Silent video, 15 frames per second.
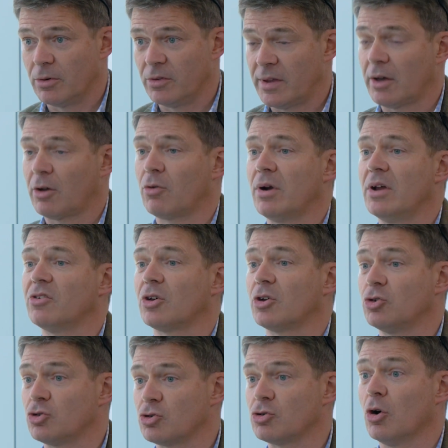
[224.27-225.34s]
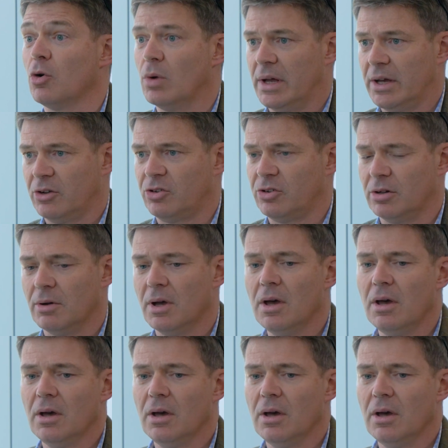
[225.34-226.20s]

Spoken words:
because that creates a control issue.